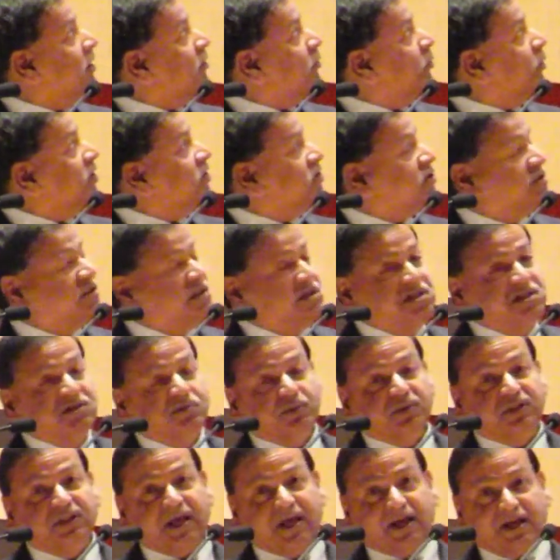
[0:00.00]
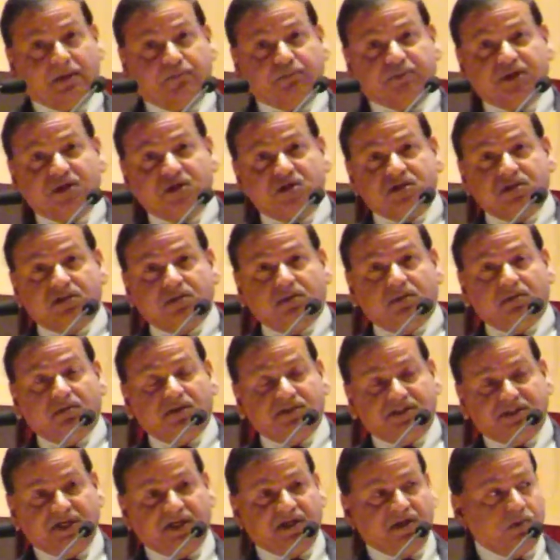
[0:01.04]
which deals with adaptation.
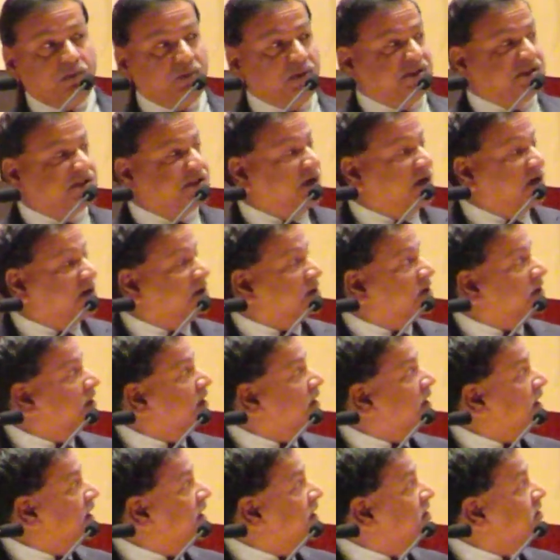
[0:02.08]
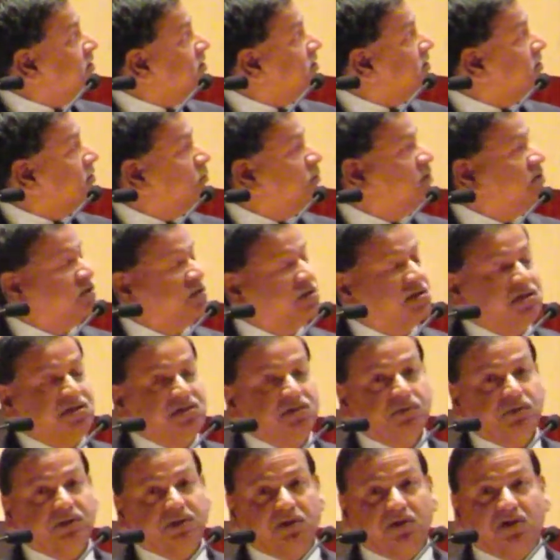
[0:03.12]
The second one is Article 8, which
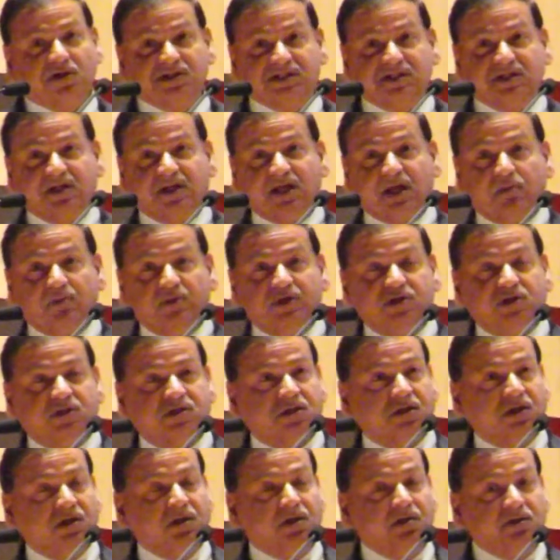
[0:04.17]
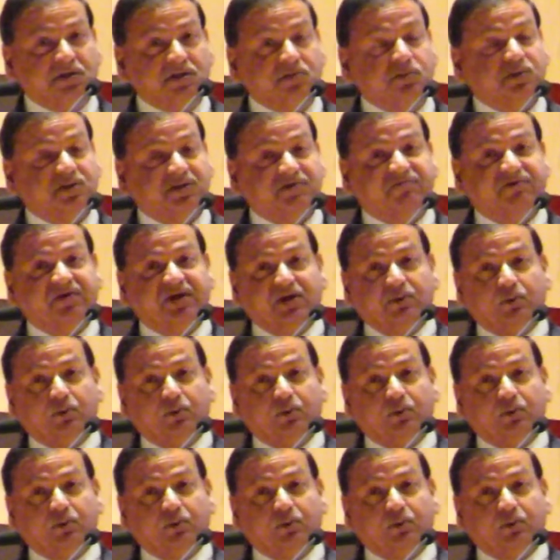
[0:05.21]
deals with loss and damage. This was a